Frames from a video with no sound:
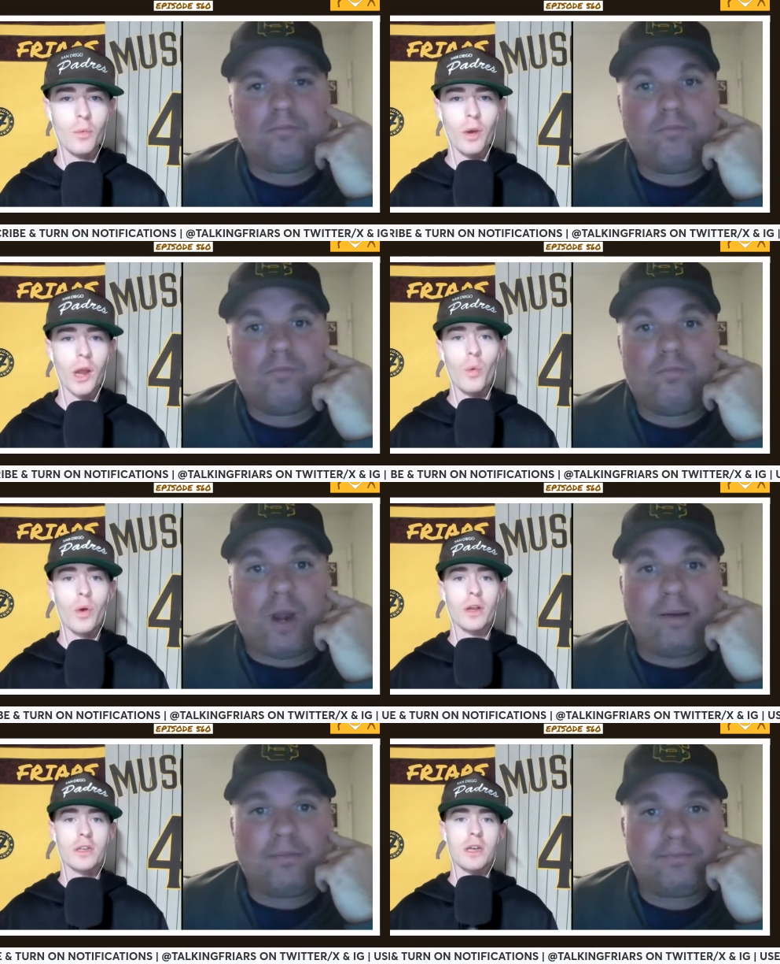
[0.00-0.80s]
Speaker 1: What I
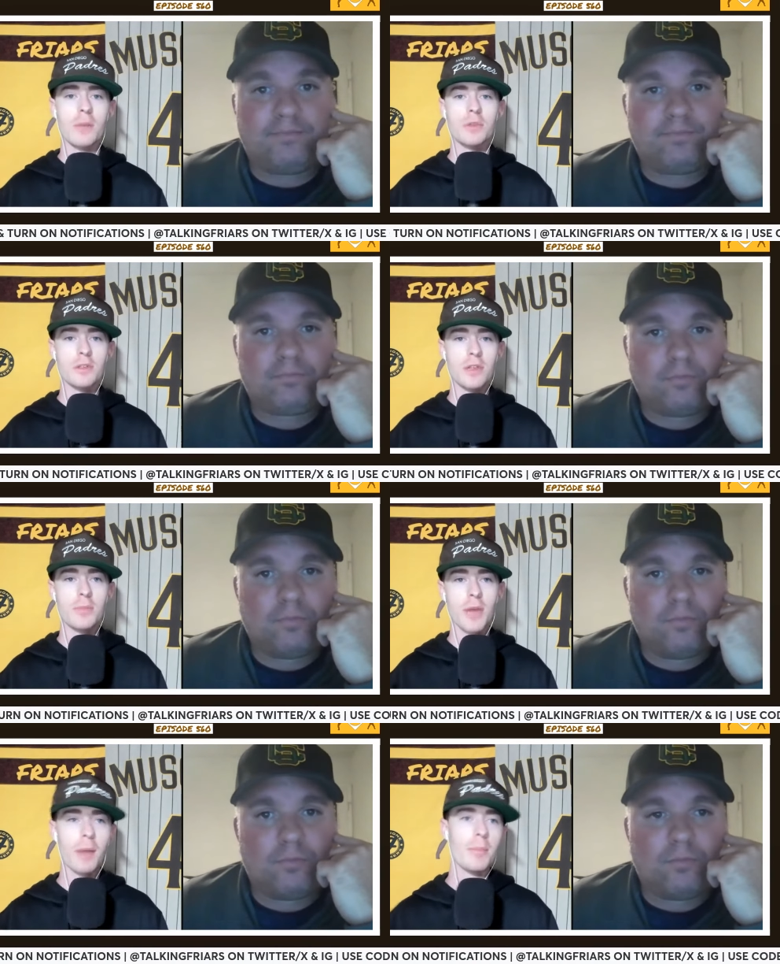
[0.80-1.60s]
won't accept is
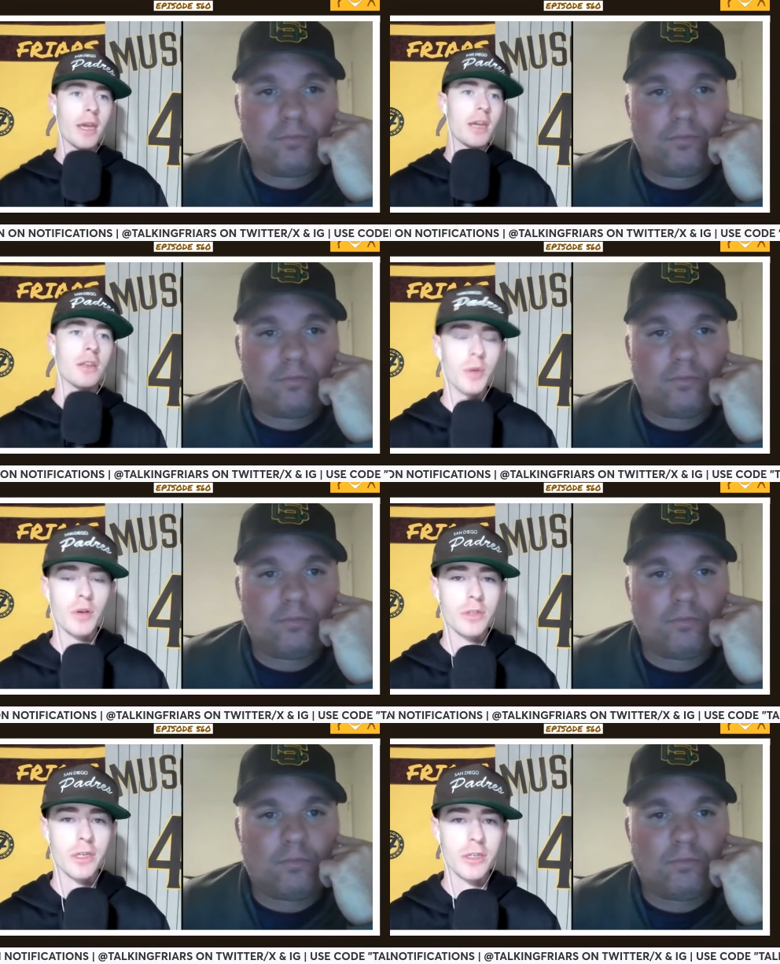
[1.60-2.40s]
them not making the
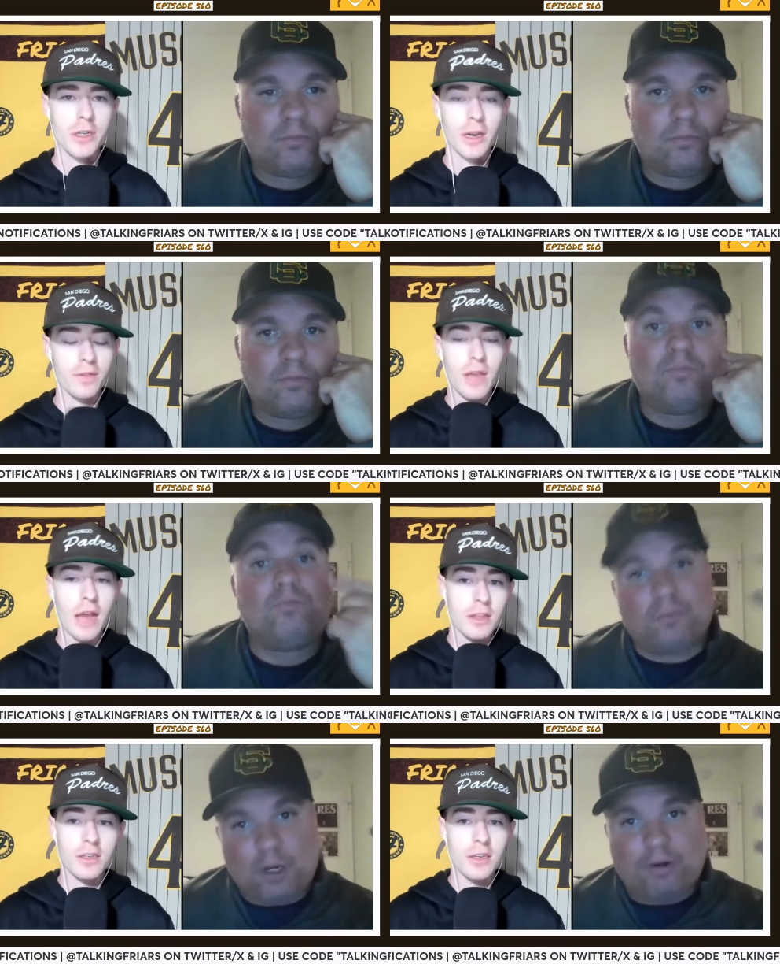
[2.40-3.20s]
postseason. And if
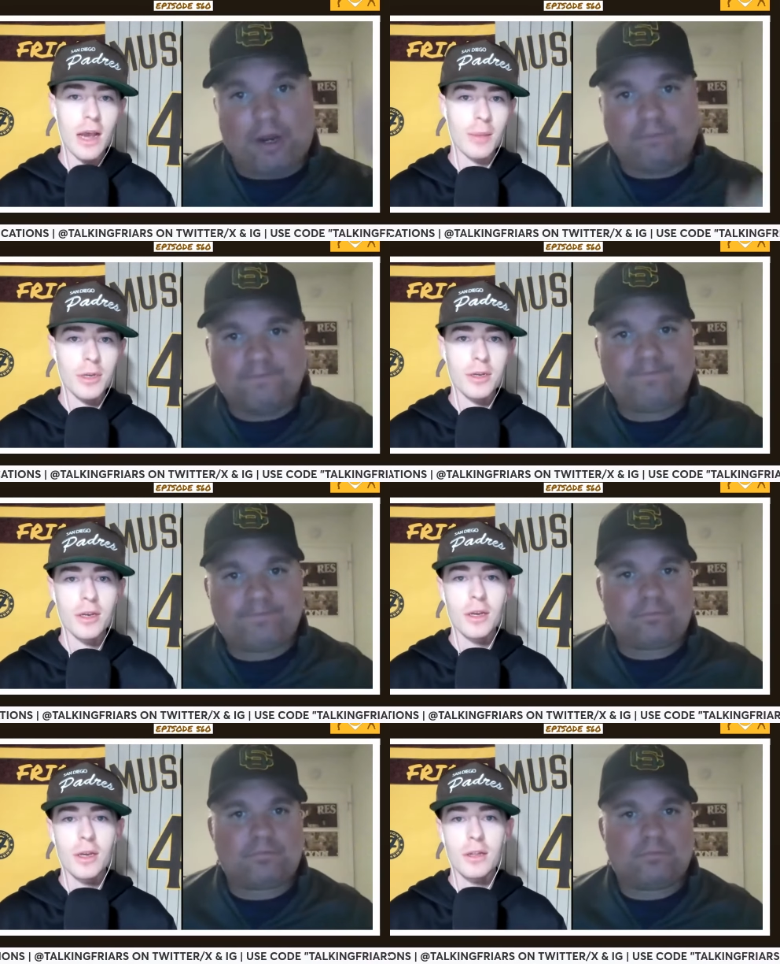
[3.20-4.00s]
that doesn't happen,
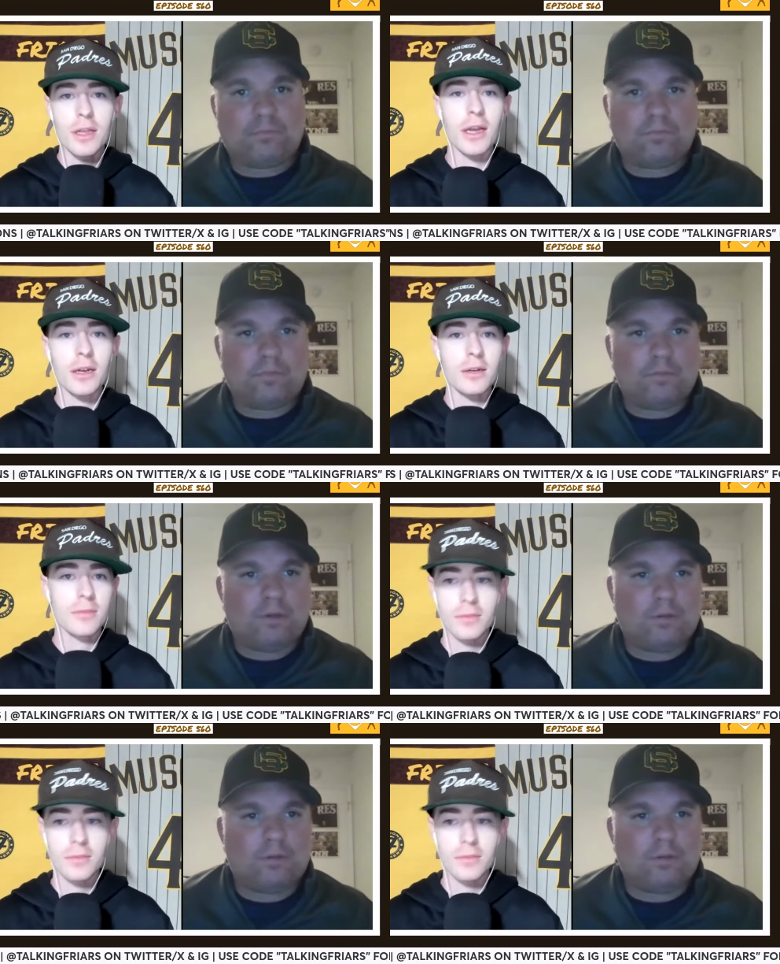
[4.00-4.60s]
then